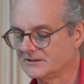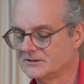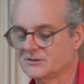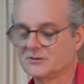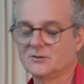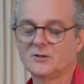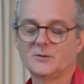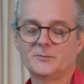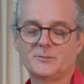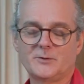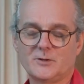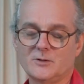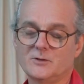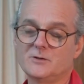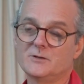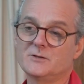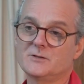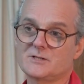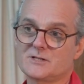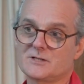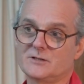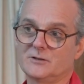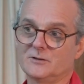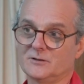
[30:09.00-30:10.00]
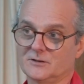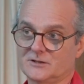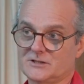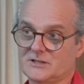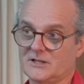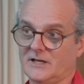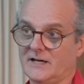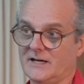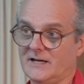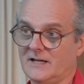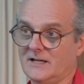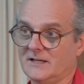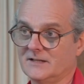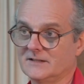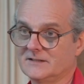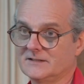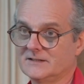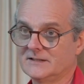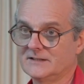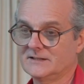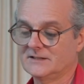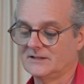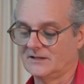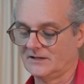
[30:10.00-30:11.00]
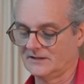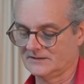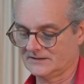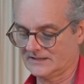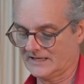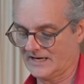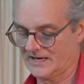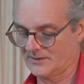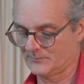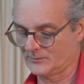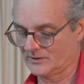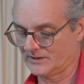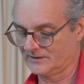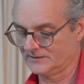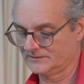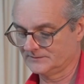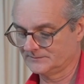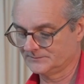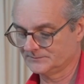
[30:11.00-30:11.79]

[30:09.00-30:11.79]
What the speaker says: abuse your child on camera.